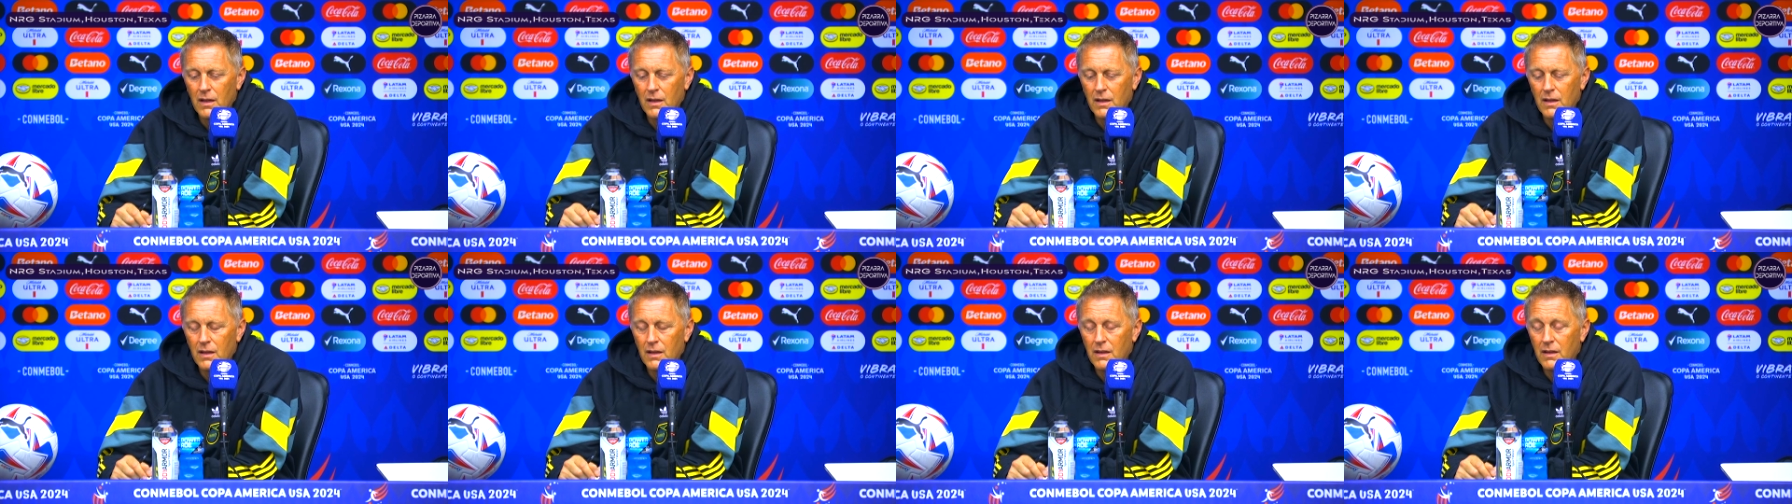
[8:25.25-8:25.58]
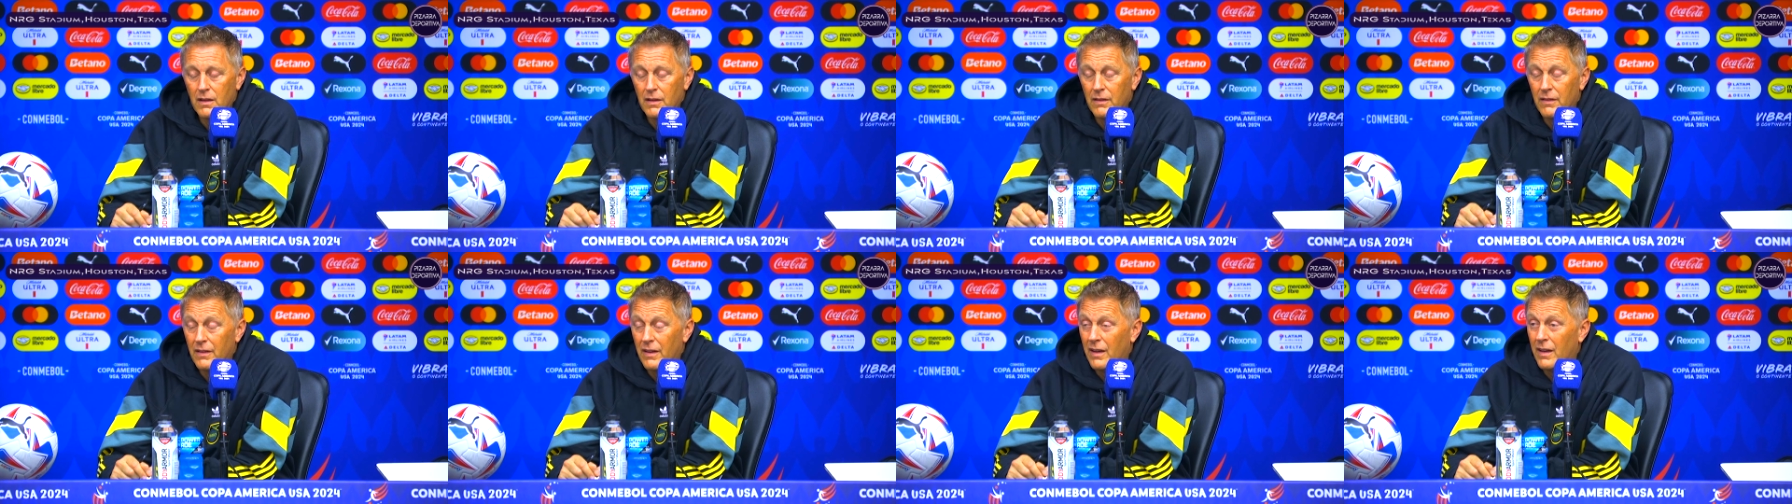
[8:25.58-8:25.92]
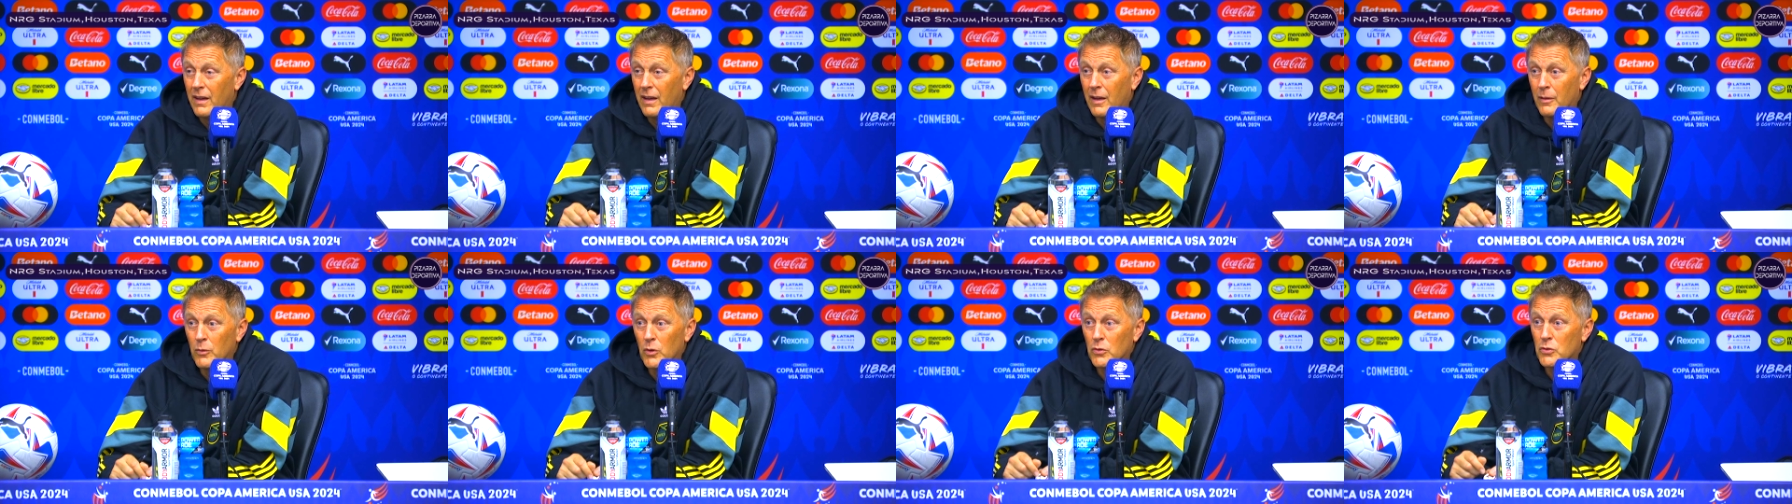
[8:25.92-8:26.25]
Uh,
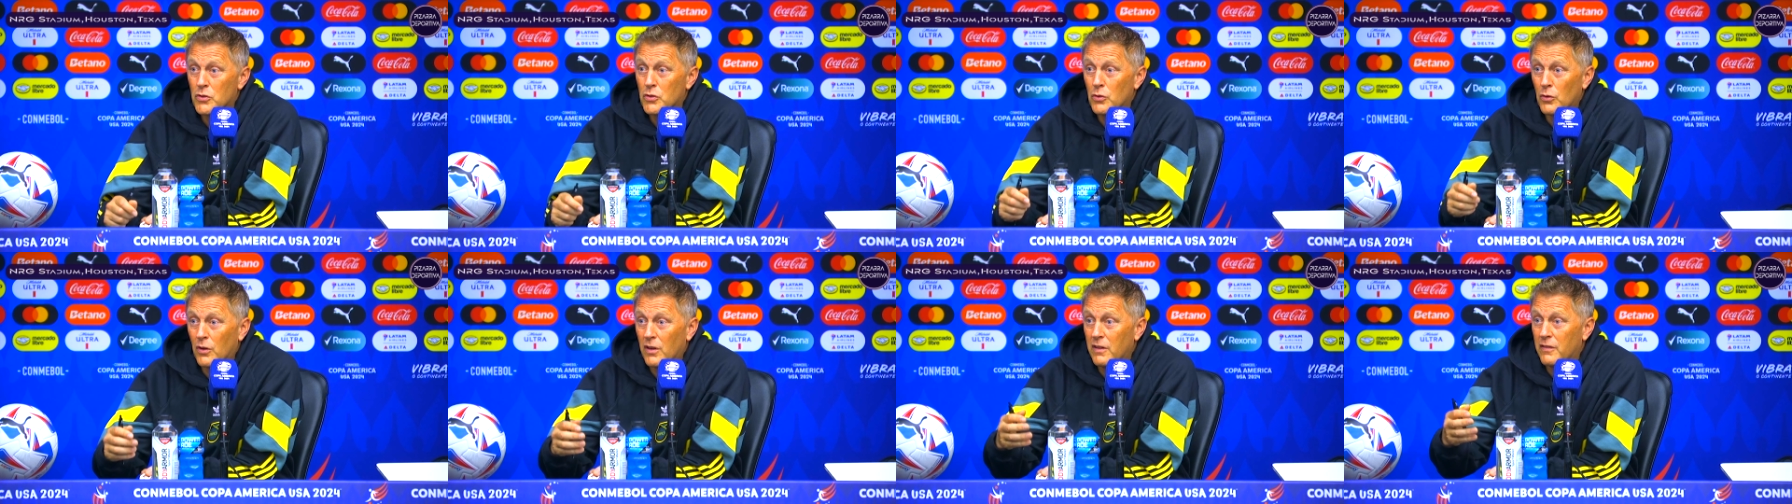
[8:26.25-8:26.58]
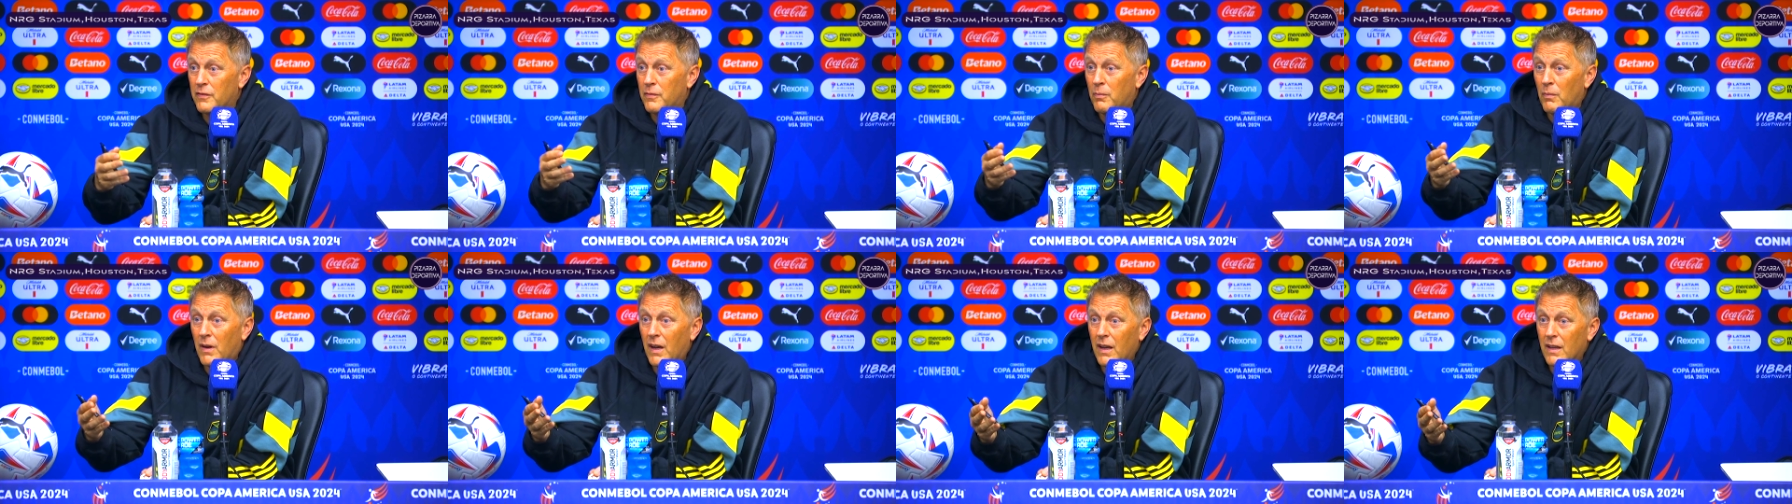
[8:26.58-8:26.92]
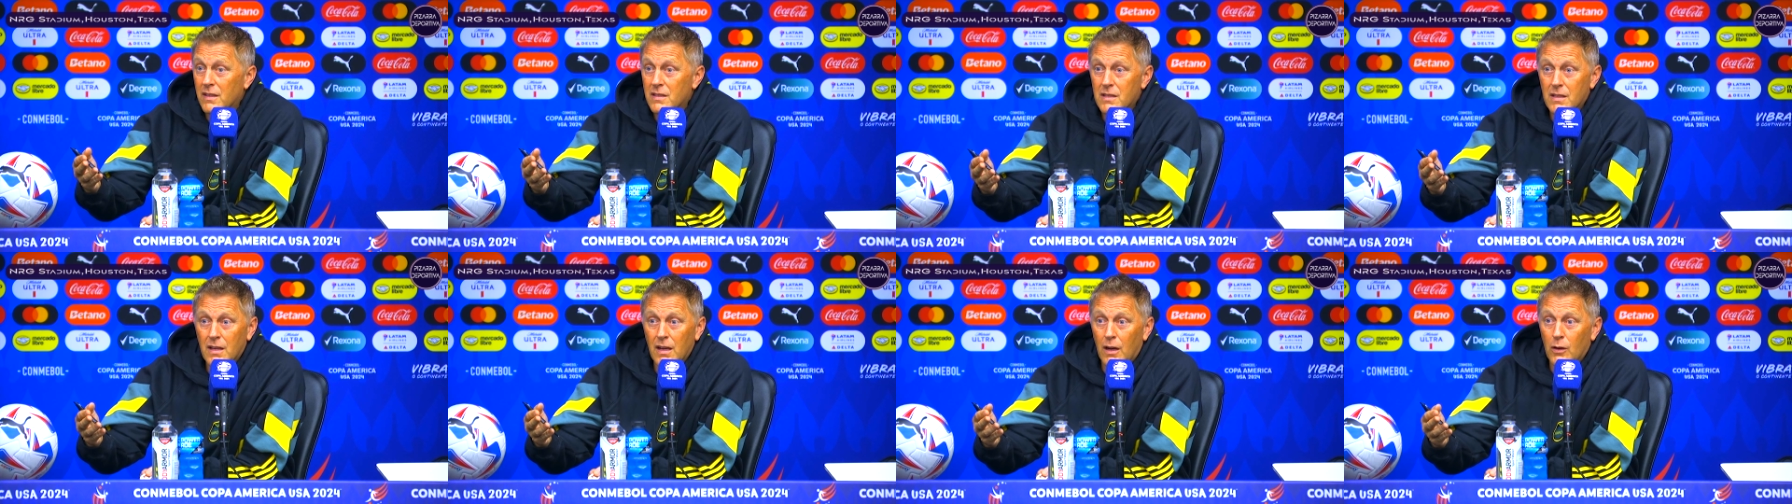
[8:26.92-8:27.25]
I'm not sure if my
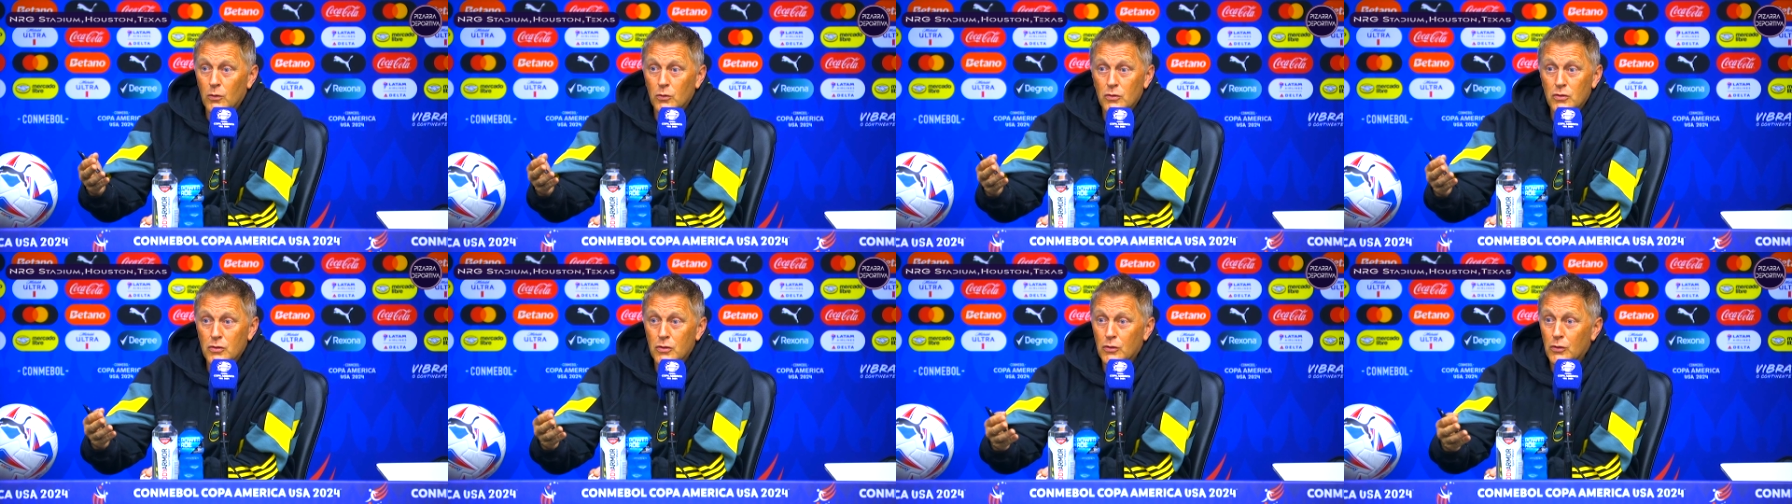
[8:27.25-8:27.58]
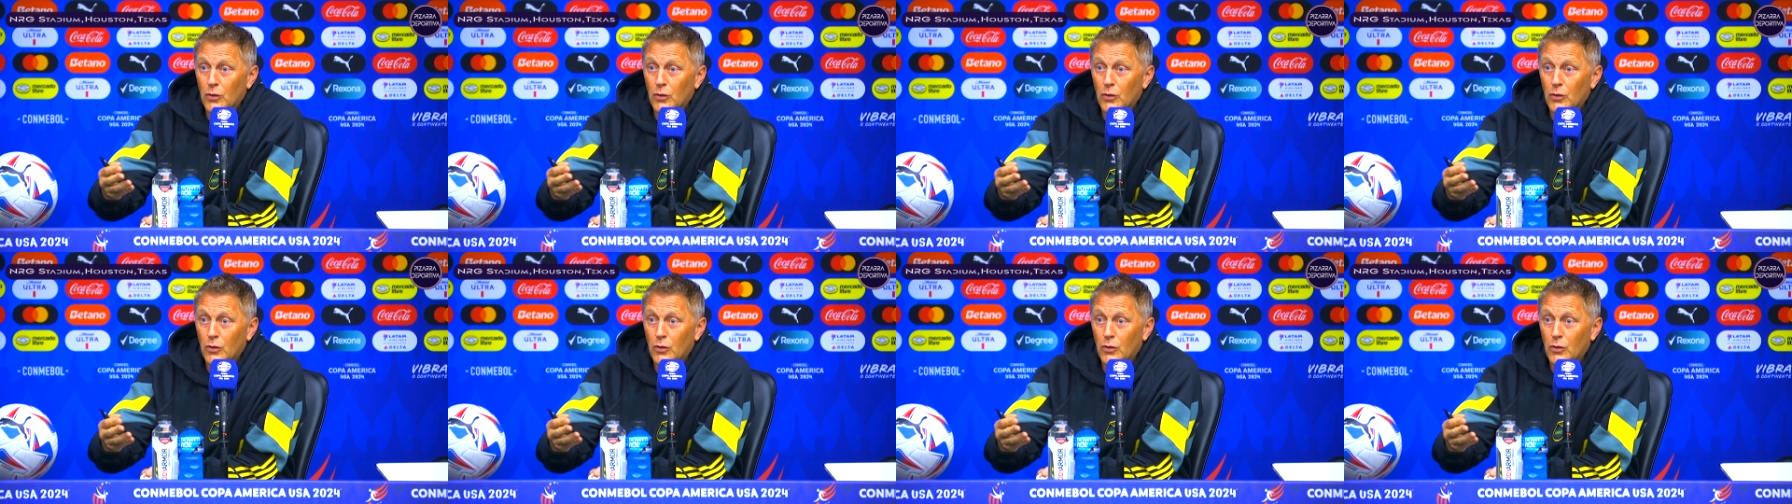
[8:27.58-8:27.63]
scouts